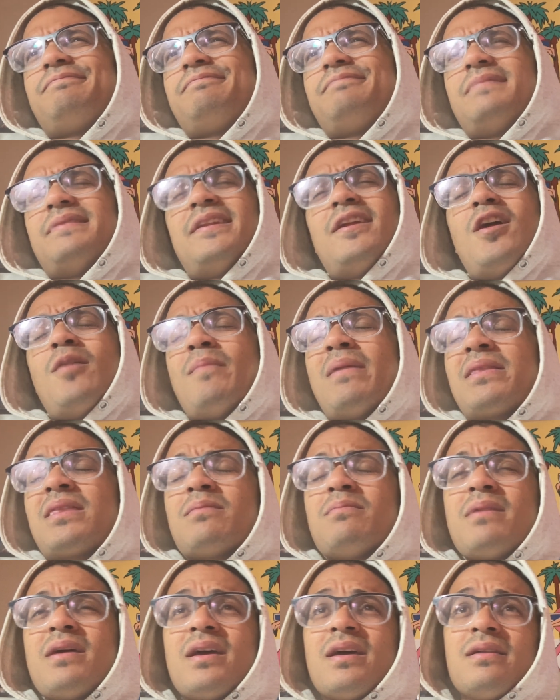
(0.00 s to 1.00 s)
never met
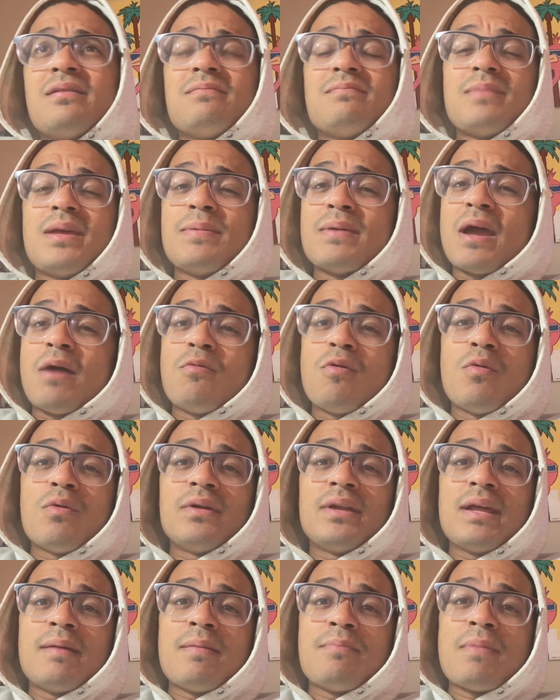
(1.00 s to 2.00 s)
the man. Maybe I will
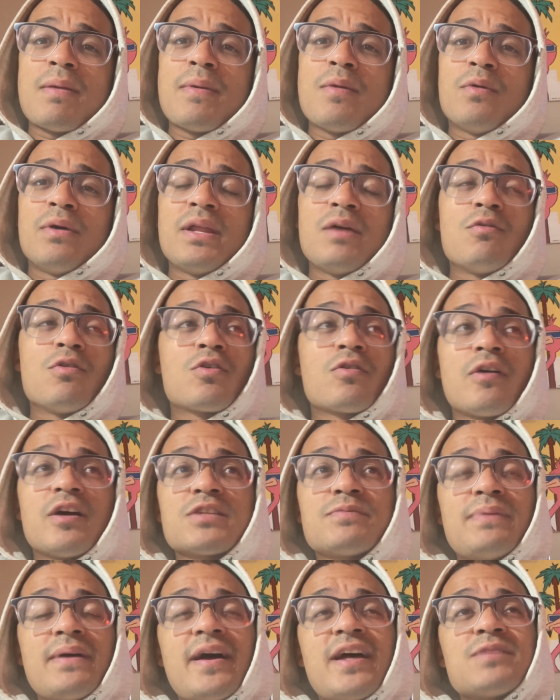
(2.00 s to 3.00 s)
one day. Maybe one day we'll
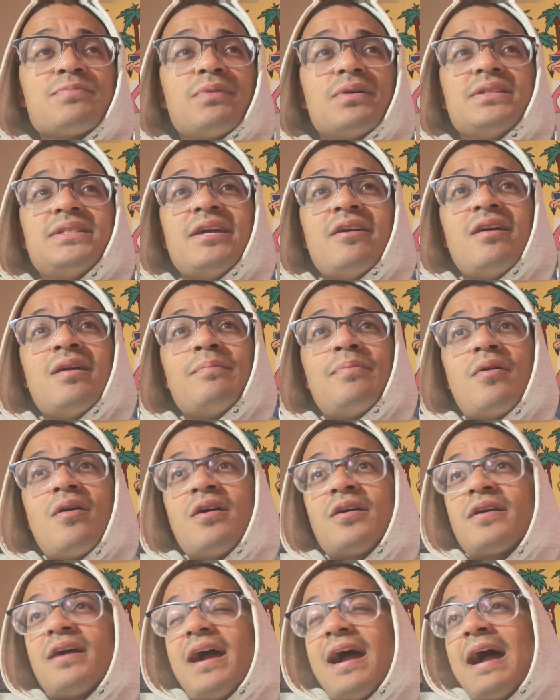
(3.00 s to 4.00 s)
cross paths. But Darren
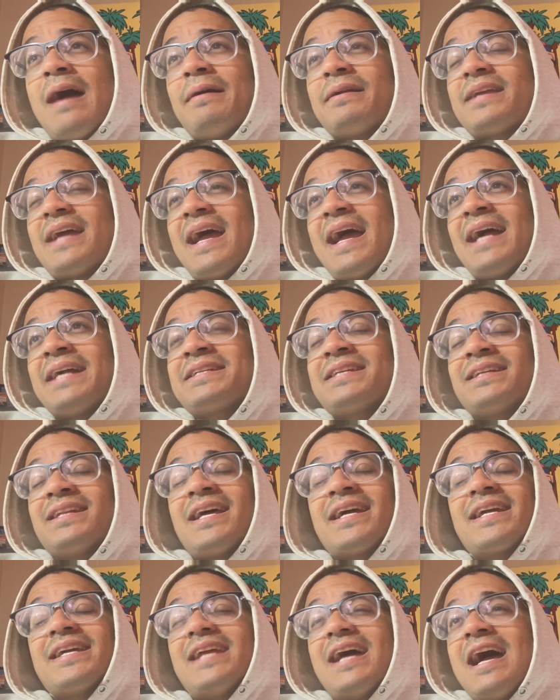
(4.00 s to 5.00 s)
Barker acted
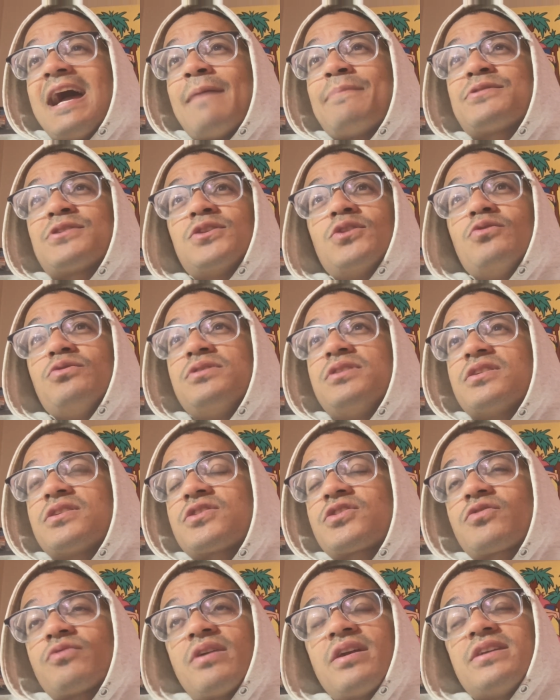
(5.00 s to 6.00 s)
like an absolute
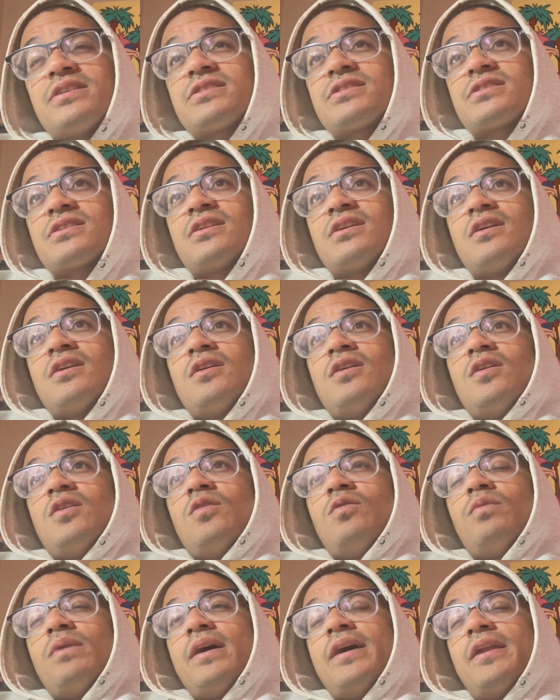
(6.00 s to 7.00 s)
disgrace
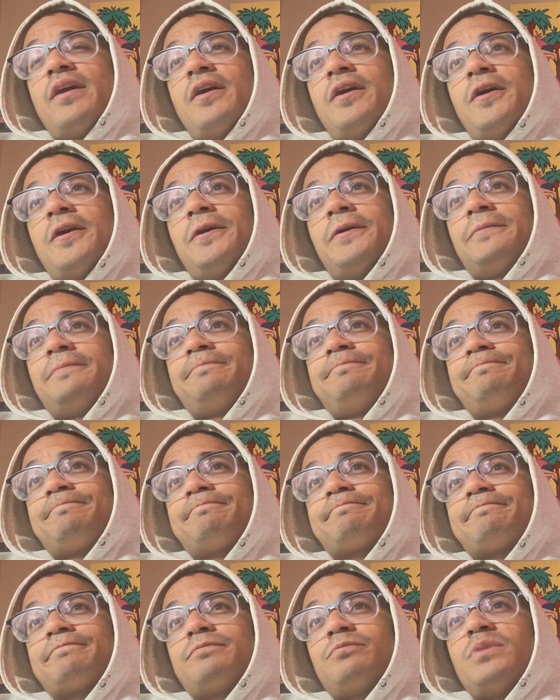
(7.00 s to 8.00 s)
when
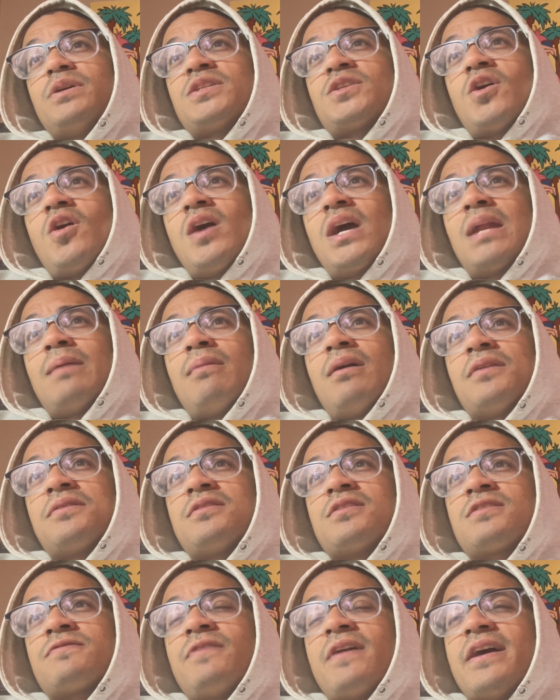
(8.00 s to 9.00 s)
talking about
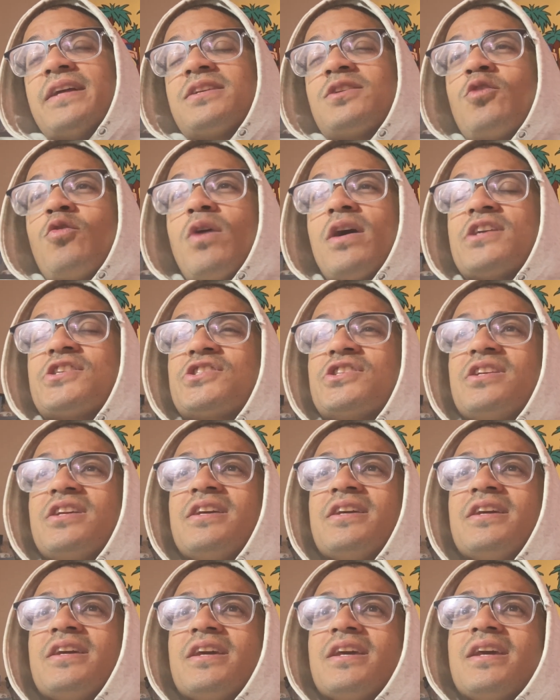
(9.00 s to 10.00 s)
this fight,
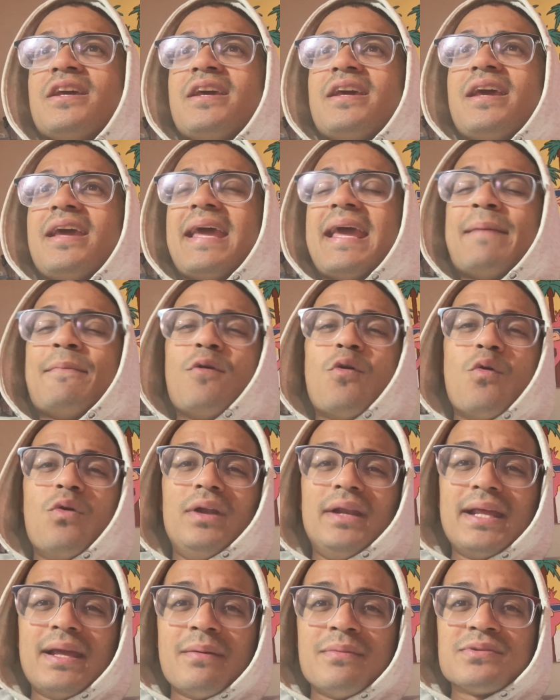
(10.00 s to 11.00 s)
questioning Emma
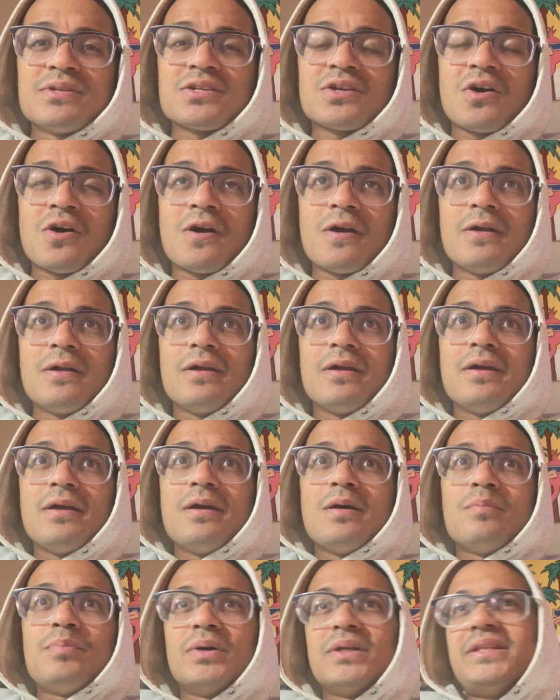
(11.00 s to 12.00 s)
Williams' heart,
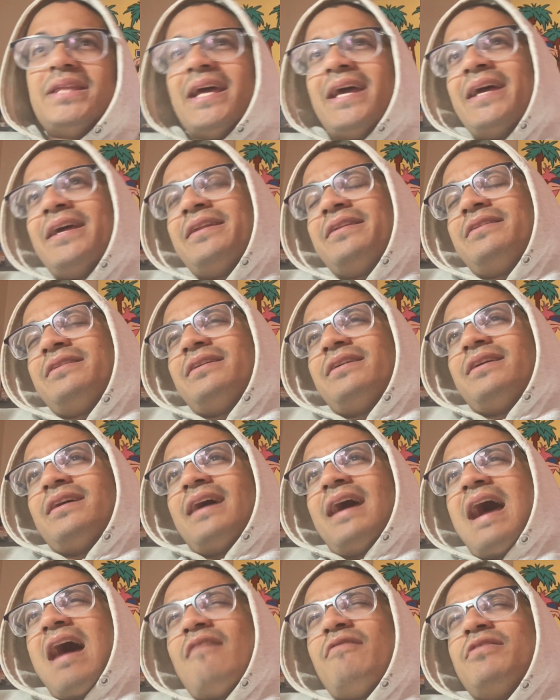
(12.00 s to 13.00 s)
but then
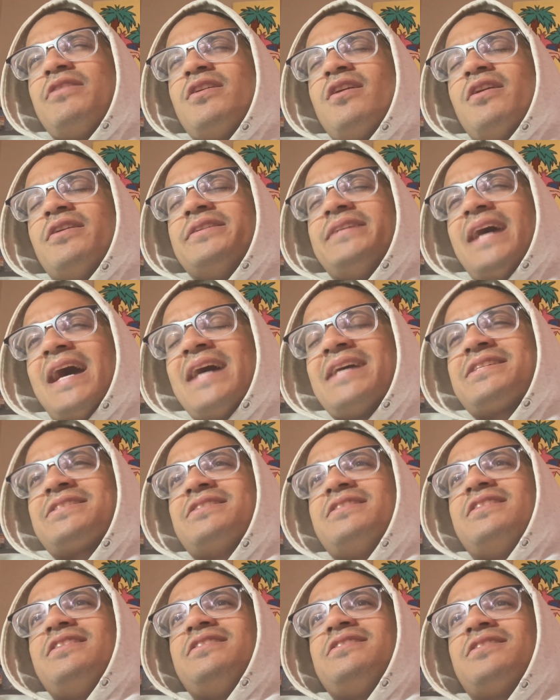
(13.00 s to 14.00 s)
having the
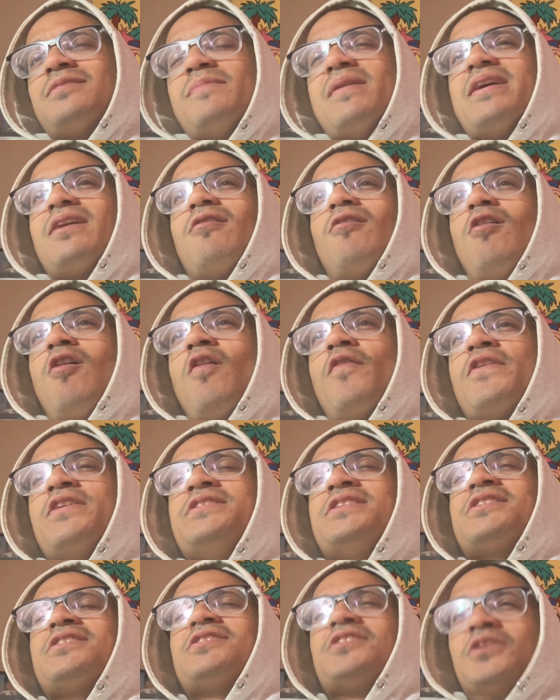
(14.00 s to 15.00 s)
audacity to make all
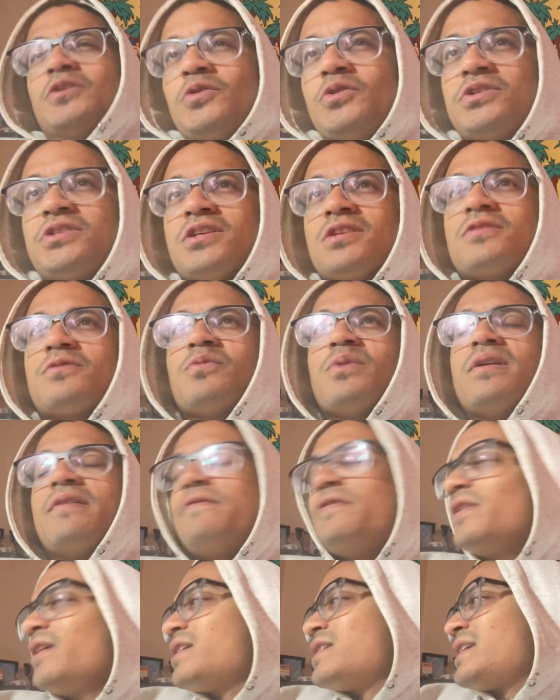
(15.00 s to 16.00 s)
these excuses when
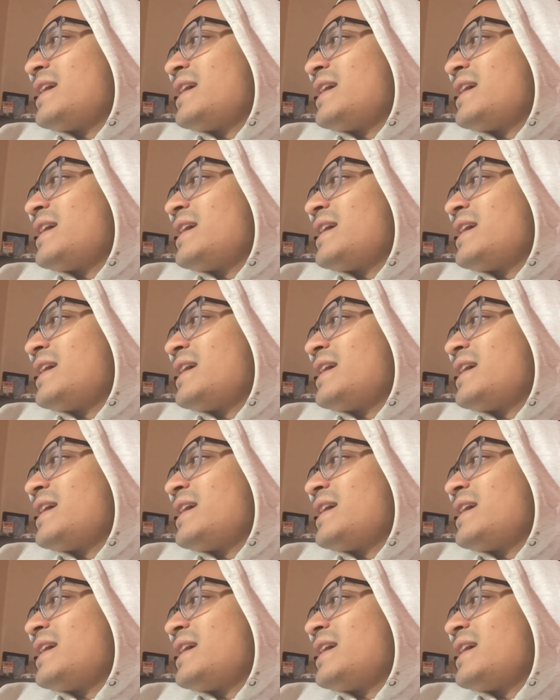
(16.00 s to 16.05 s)
Felix